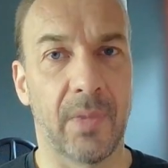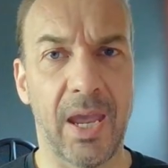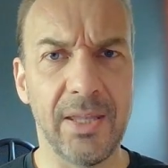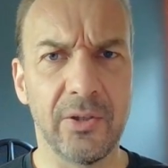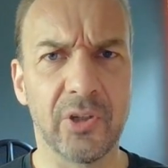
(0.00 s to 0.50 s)

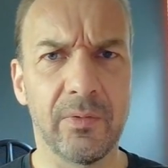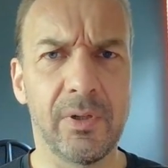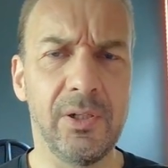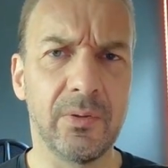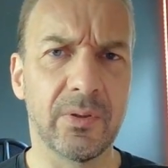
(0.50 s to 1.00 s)
And in
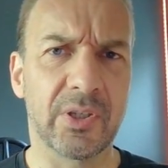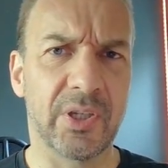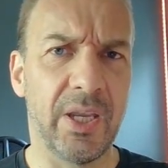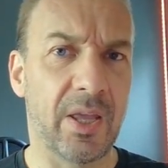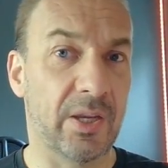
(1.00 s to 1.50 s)
general, you could
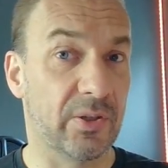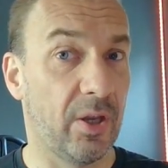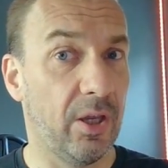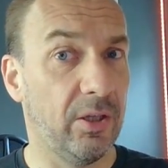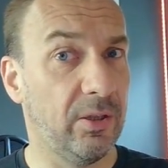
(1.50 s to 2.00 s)
see there's
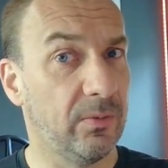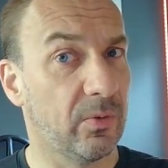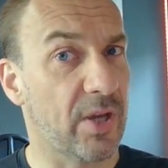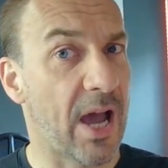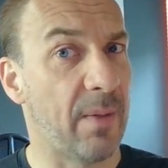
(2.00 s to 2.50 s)
a
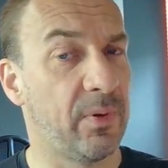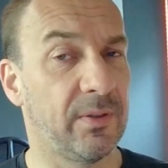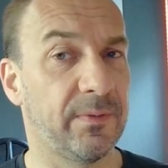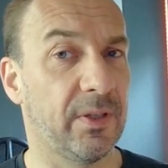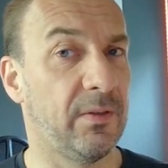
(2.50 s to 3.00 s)
huge
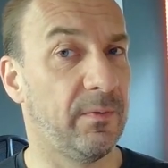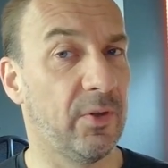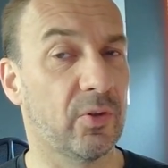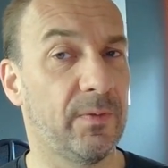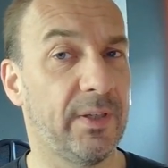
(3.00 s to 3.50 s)
uplift in
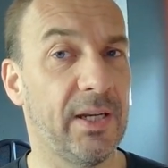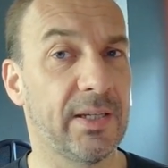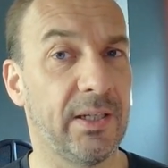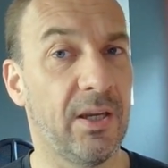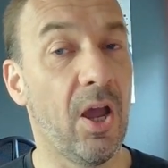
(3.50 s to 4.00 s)
visual
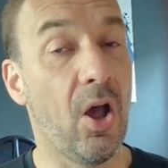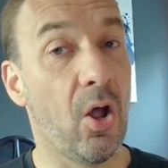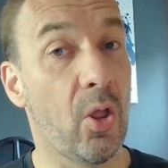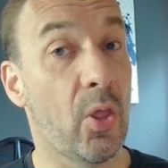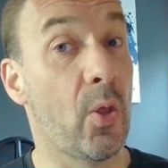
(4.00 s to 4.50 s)
fidelity,
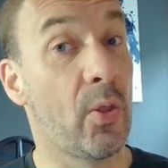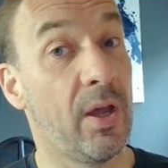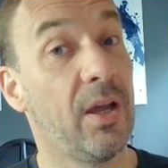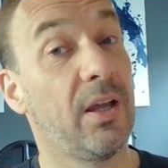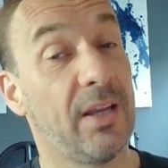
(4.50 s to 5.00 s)
although
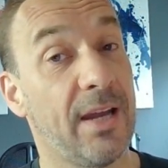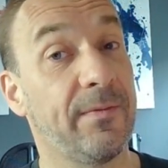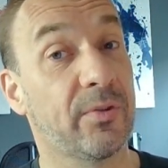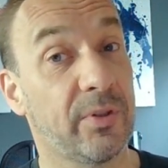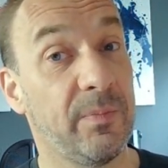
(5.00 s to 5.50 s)
the
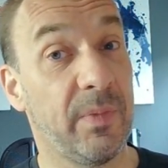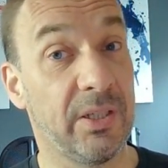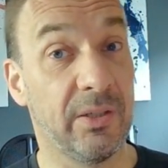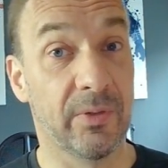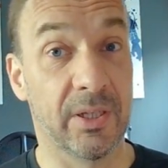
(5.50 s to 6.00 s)
livestream
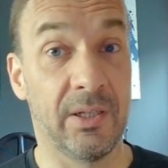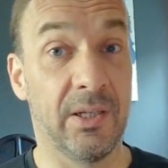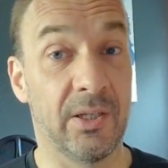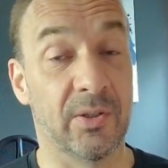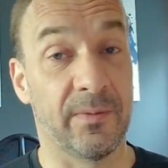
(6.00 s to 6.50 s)
material
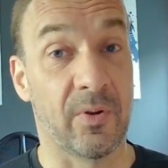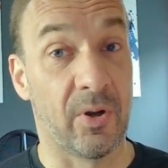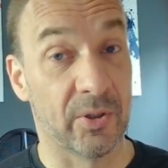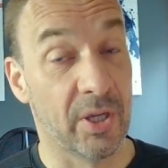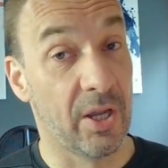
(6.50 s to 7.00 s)
is of
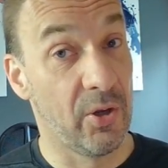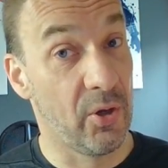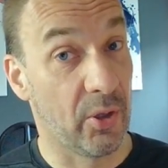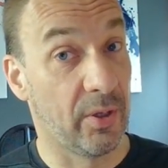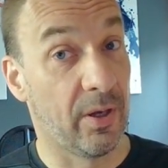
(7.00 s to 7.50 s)
course
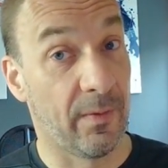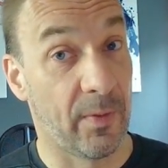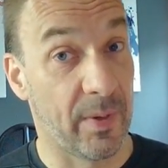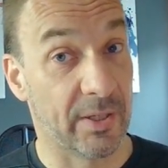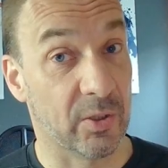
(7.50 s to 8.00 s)
not of
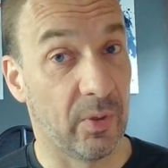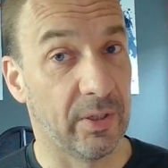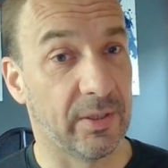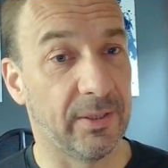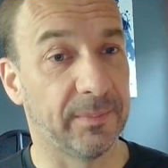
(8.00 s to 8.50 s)
the best
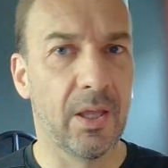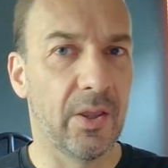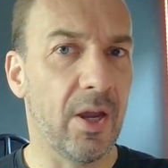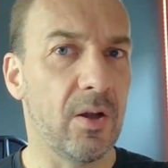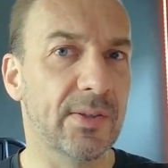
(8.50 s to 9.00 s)
quality.
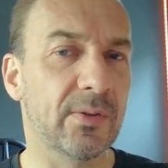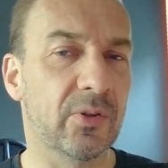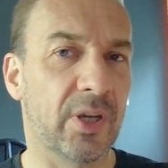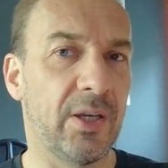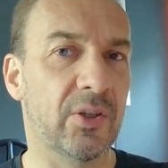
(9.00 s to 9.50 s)
They also
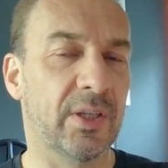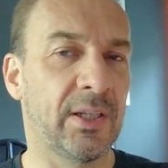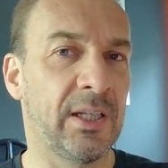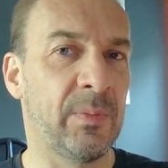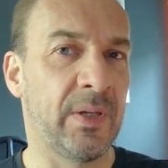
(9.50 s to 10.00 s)
changed a
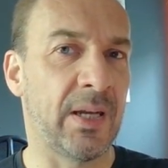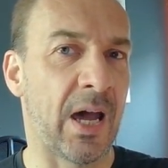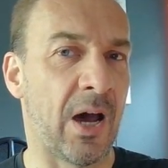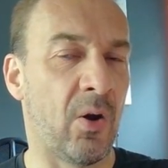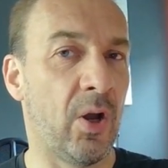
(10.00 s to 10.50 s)
little bit
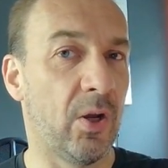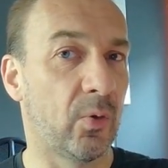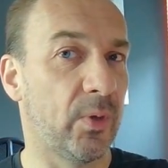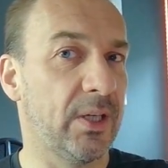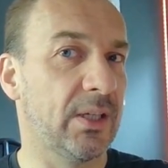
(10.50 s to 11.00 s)
how
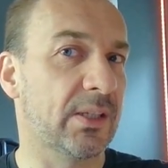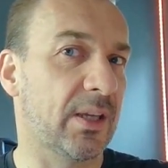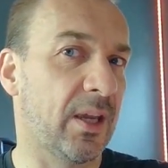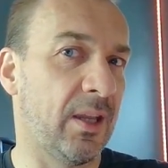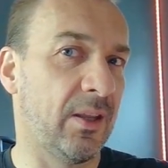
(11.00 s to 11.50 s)

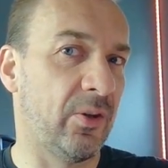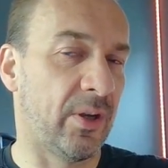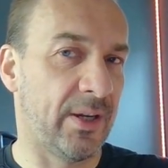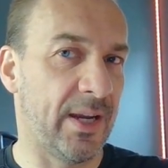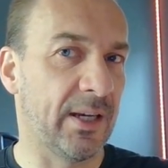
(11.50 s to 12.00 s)
rings and
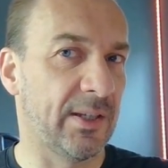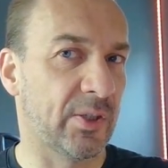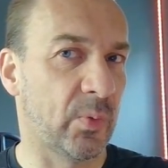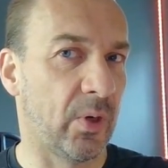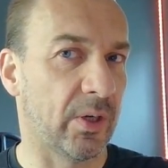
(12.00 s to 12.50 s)
your
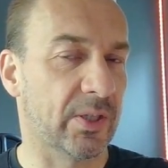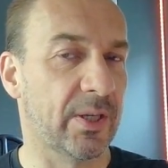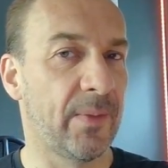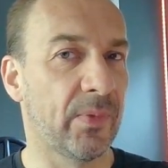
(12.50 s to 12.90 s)
necklace works.